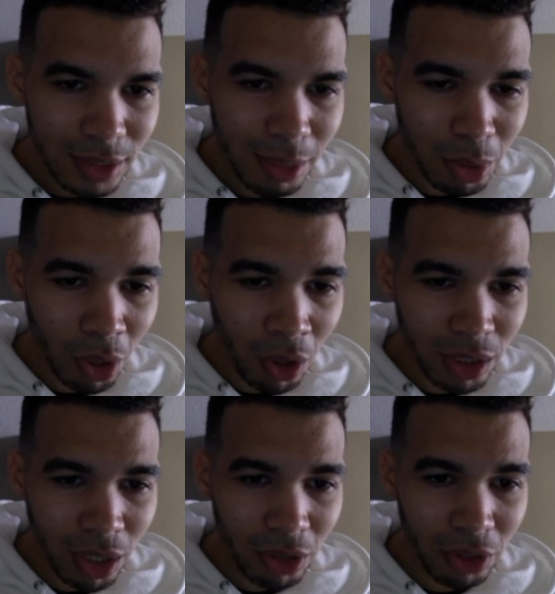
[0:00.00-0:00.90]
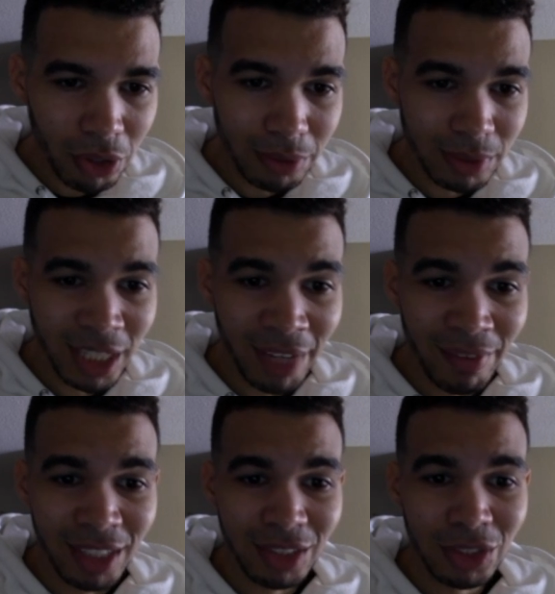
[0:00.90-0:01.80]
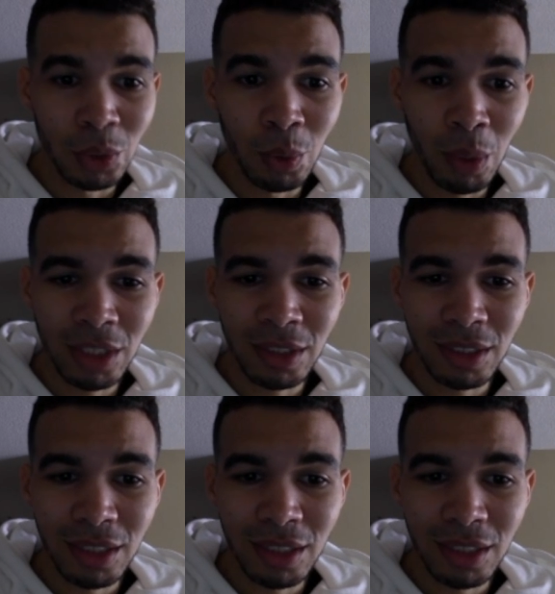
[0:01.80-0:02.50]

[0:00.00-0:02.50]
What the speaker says: But all in all, though, saving comparatively